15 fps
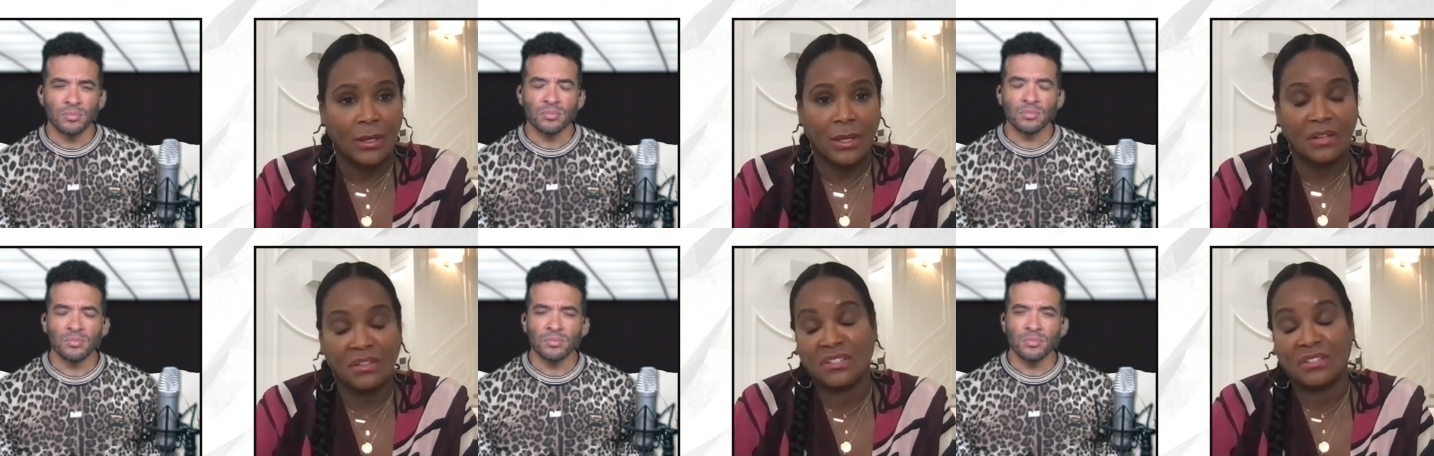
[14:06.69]

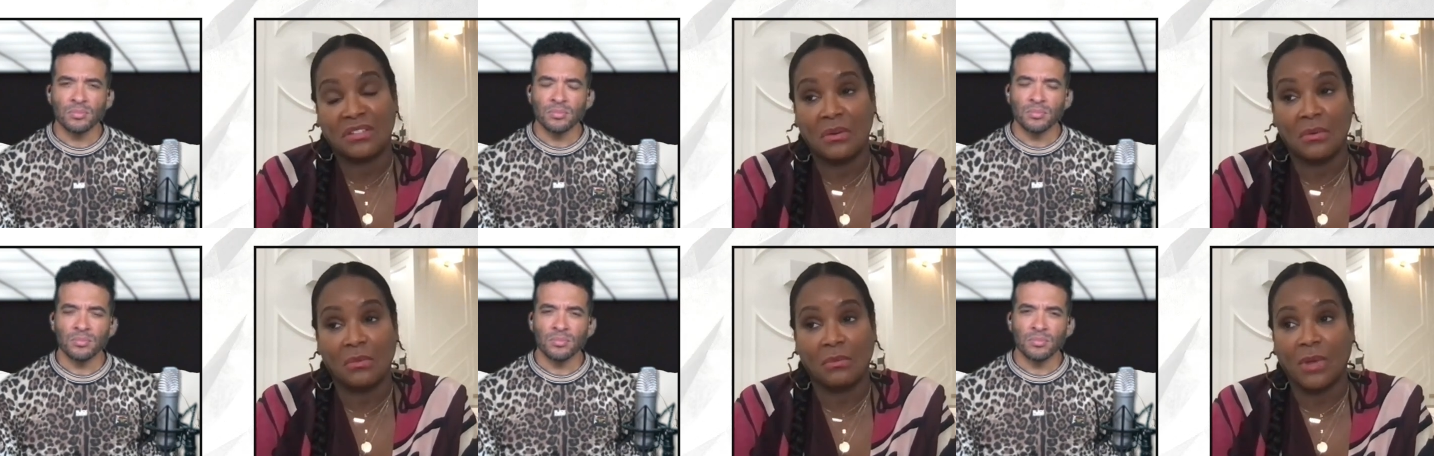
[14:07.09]
Speaker 1: I just
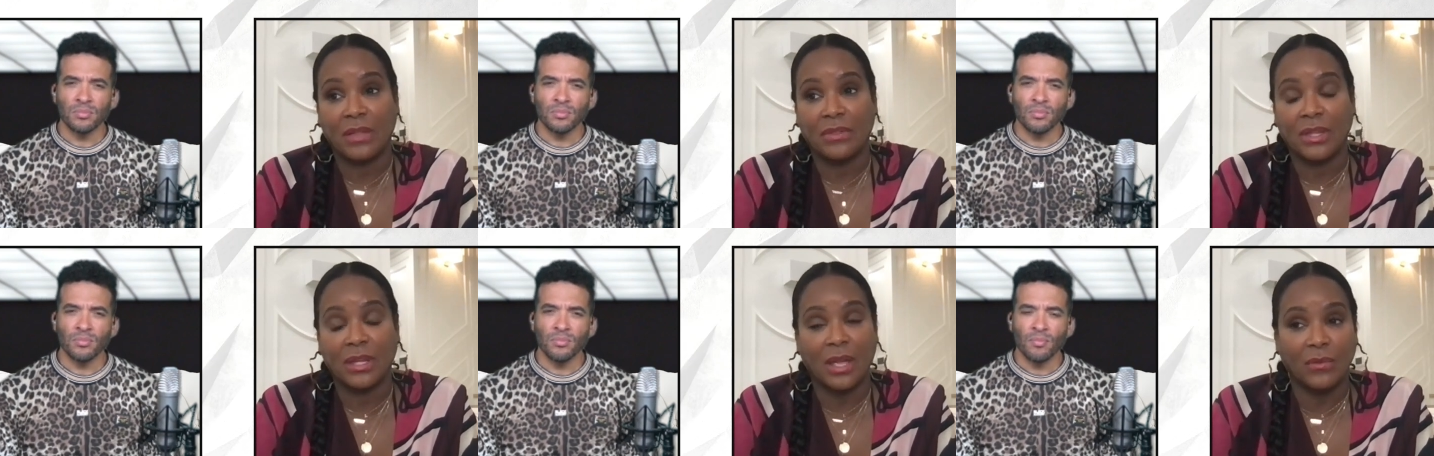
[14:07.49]
don't. I
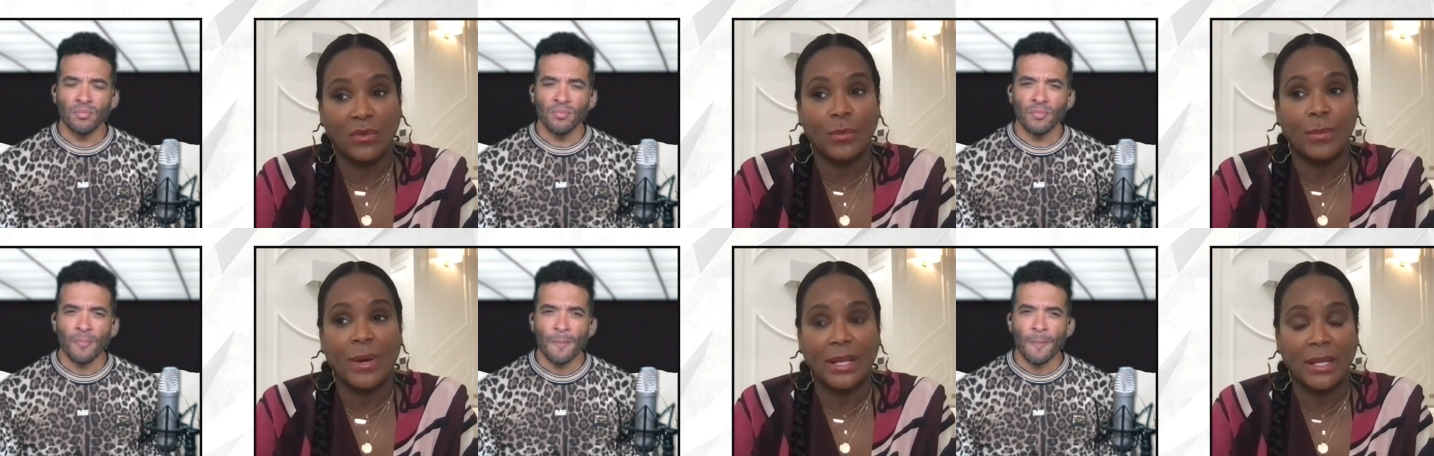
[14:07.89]
think
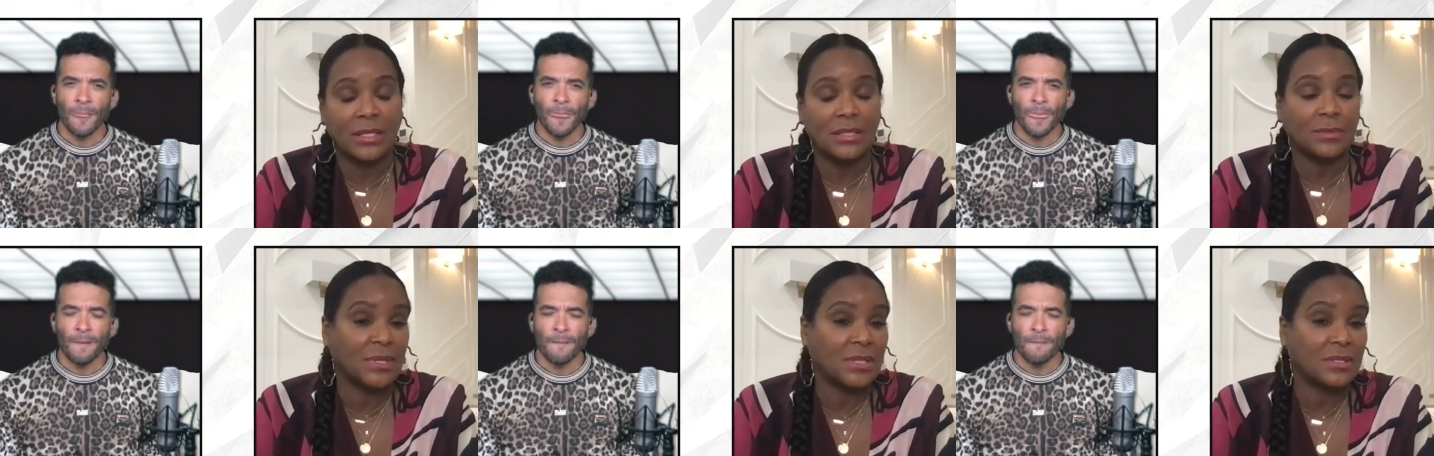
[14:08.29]
everybody
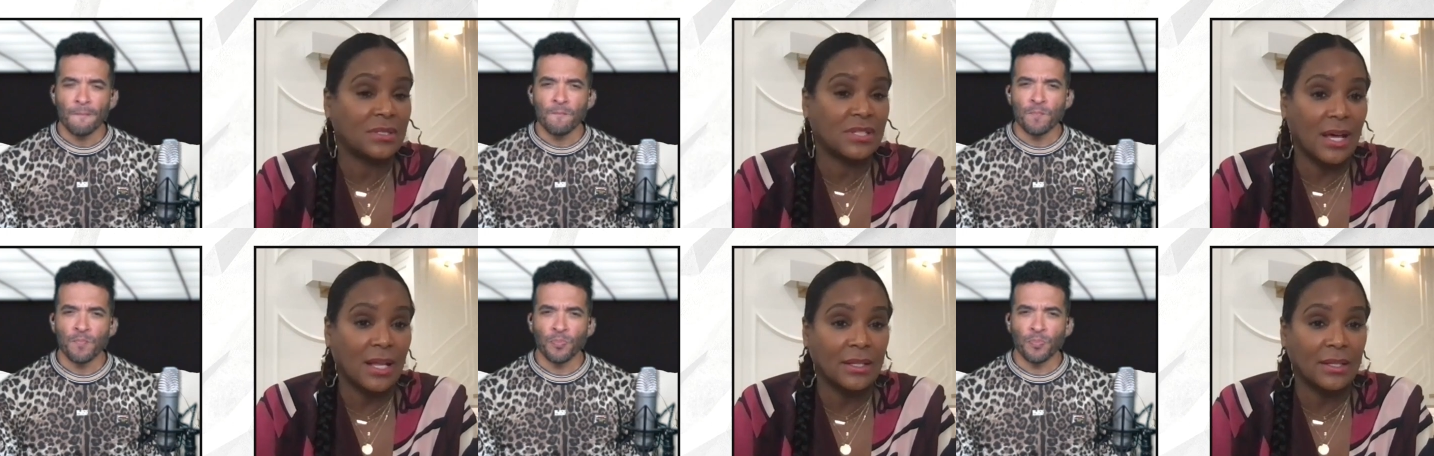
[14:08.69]
has been
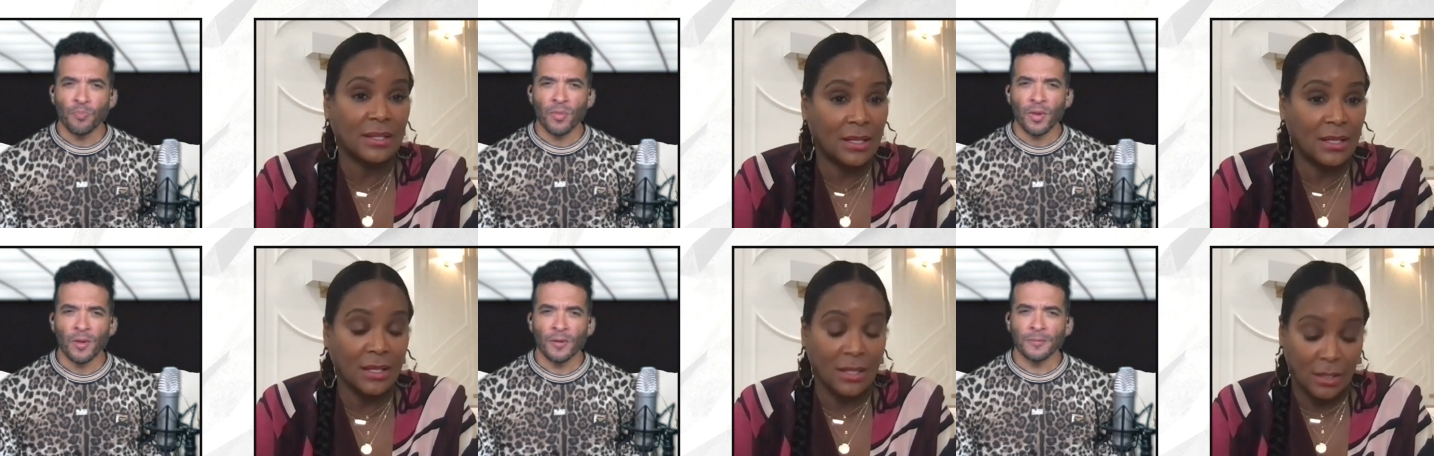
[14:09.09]
solid
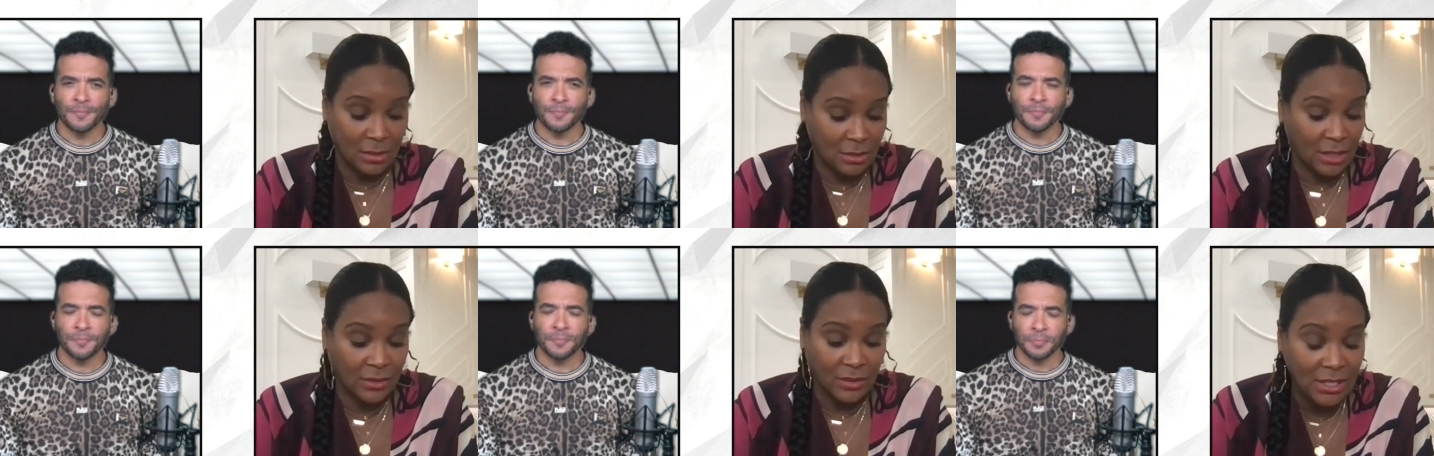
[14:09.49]
in
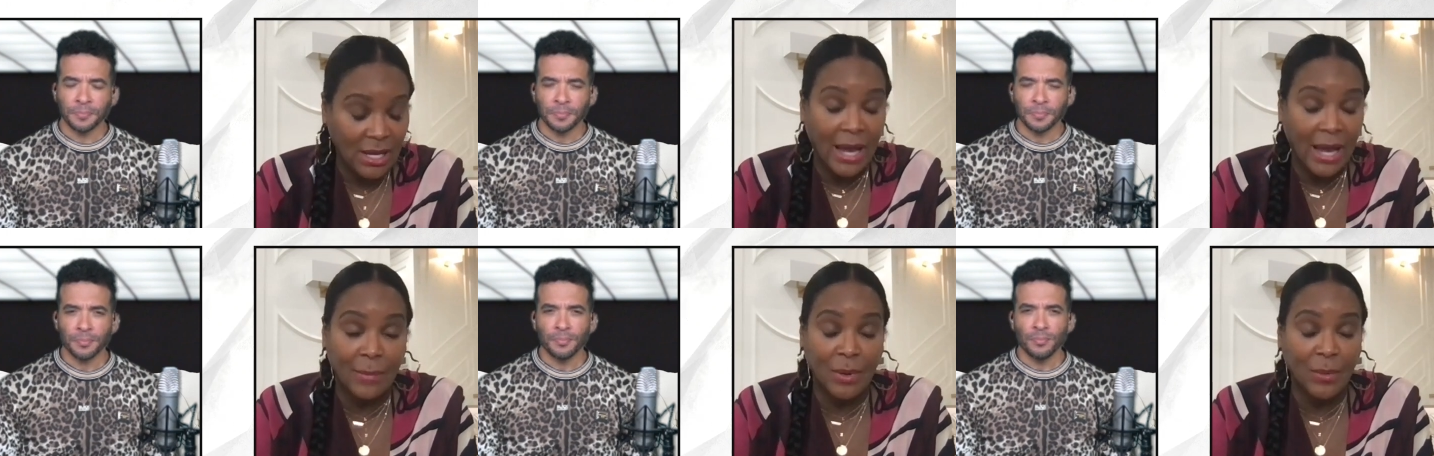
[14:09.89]
because at the
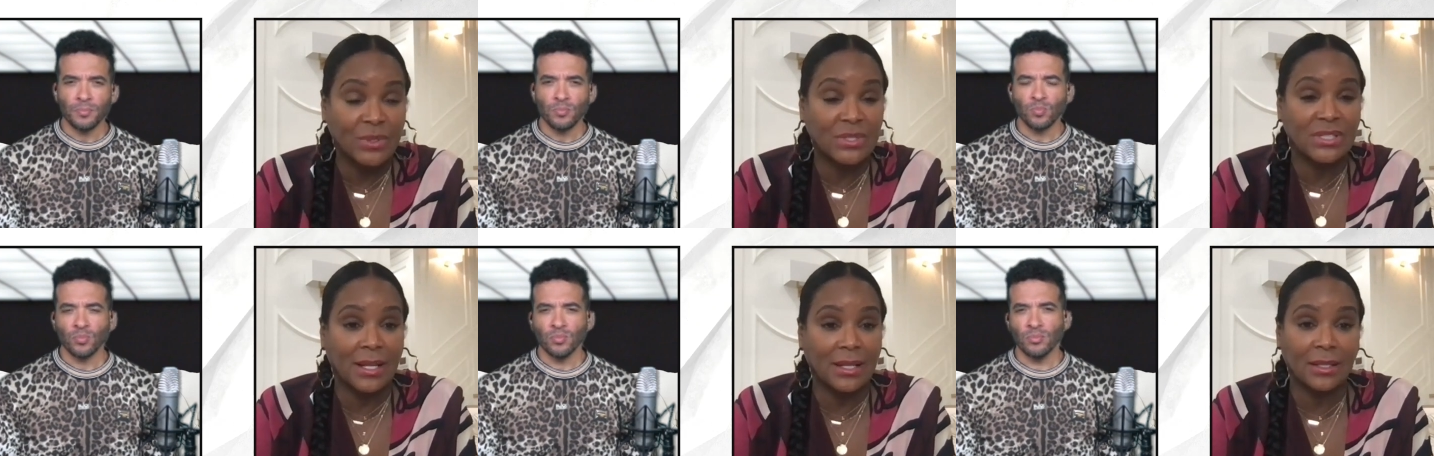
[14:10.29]
time they were
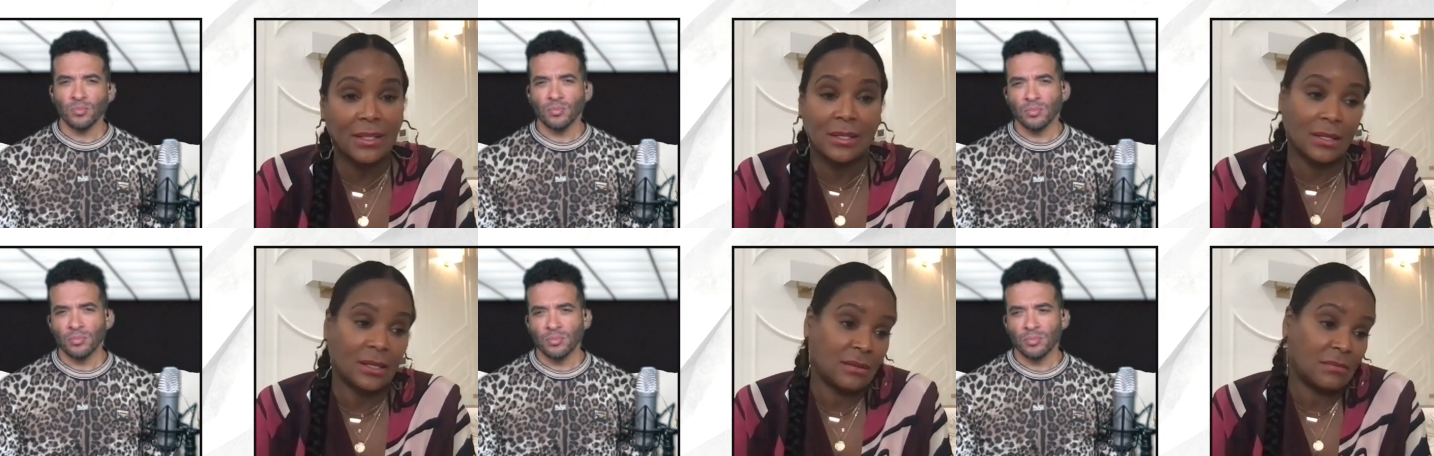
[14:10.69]
solid
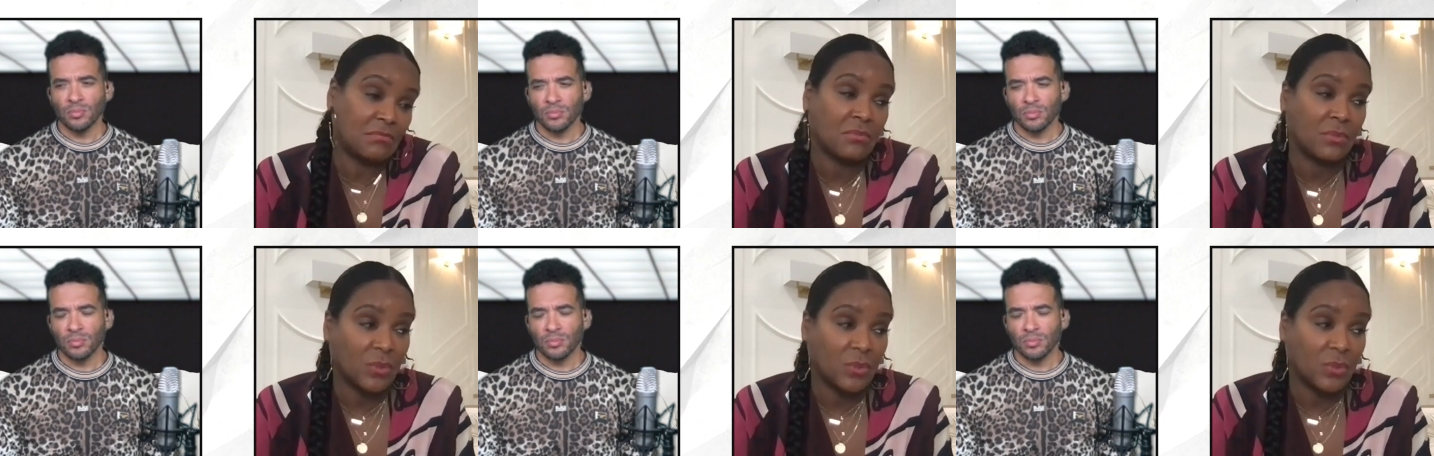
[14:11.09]
and